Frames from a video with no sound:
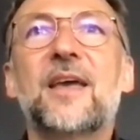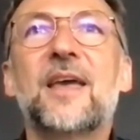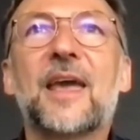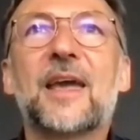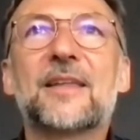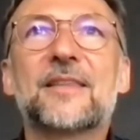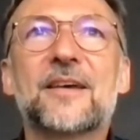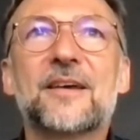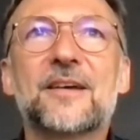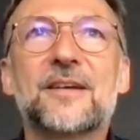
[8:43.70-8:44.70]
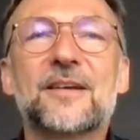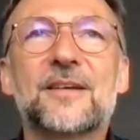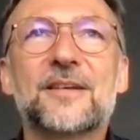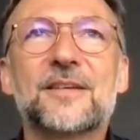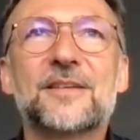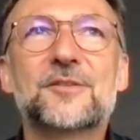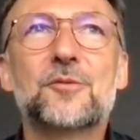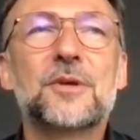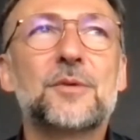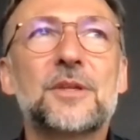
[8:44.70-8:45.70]
And so
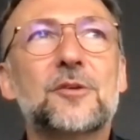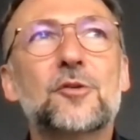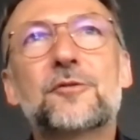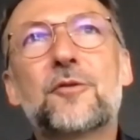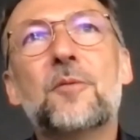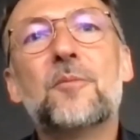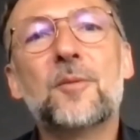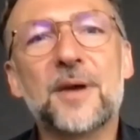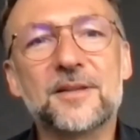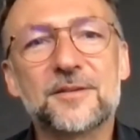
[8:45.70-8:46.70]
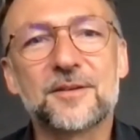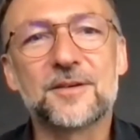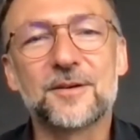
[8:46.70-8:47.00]
we looked for a moment